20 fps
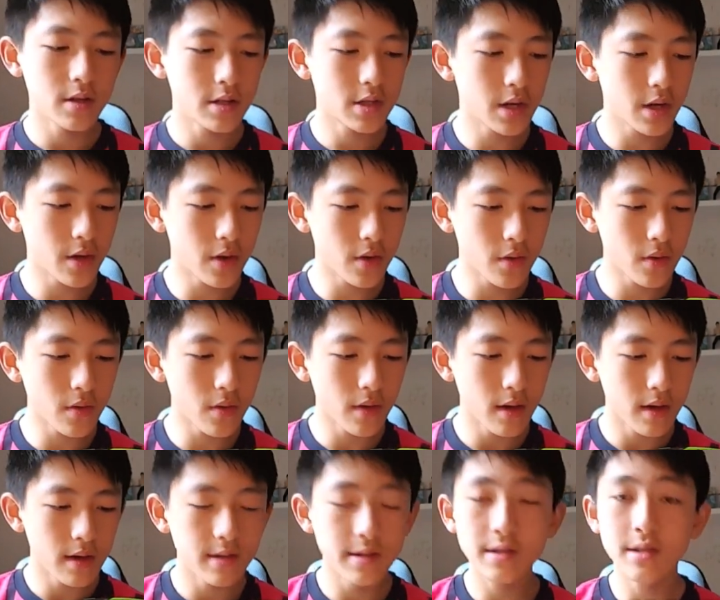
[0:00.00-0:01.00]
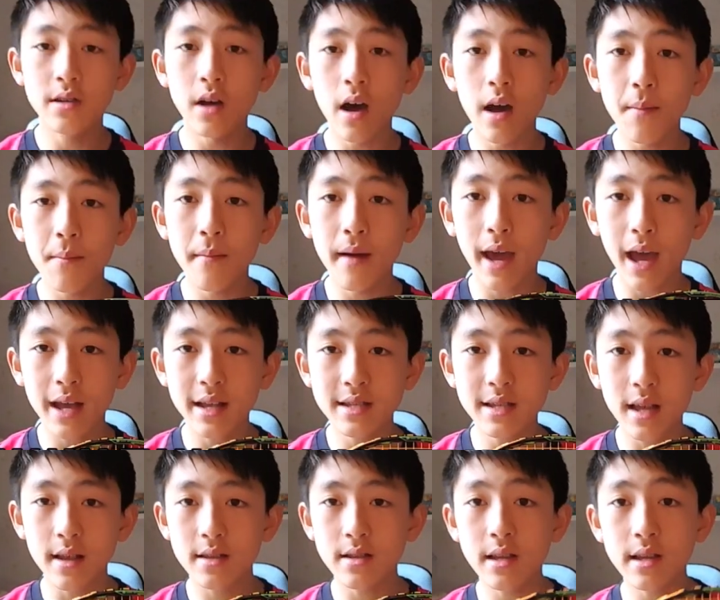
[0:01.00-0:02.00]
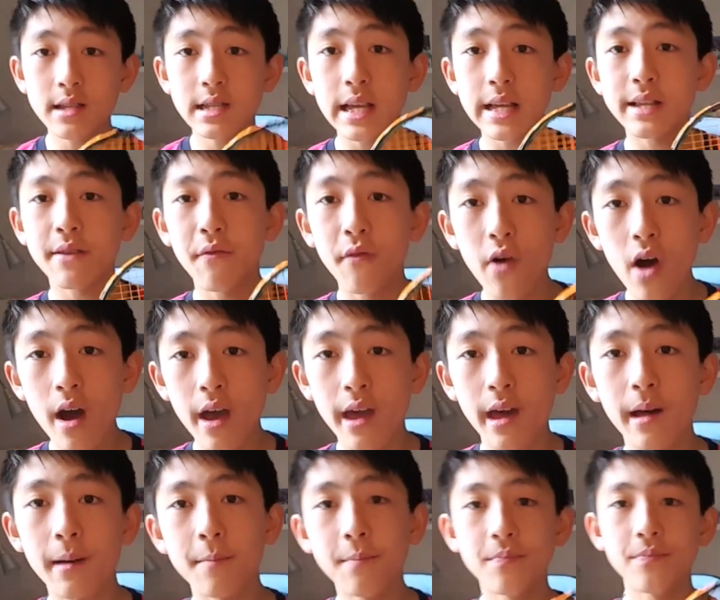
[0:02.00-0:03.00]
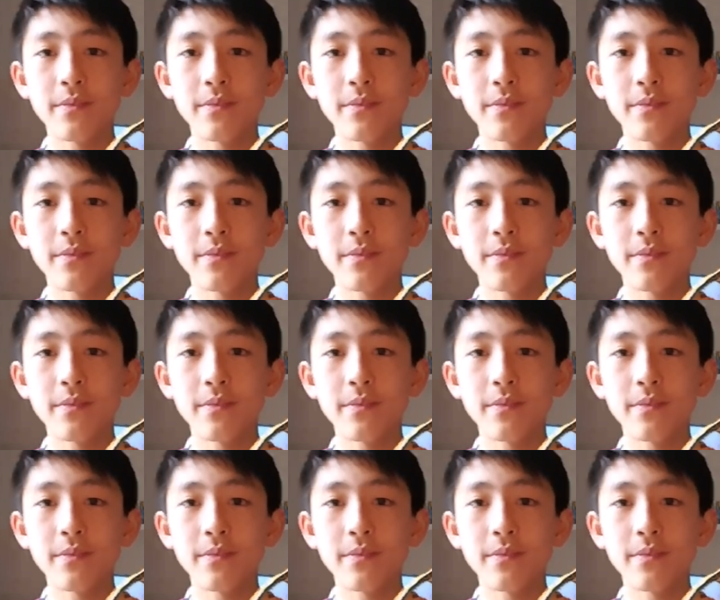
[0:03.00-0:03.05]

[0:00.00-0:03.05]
to Zymax 66 Fire,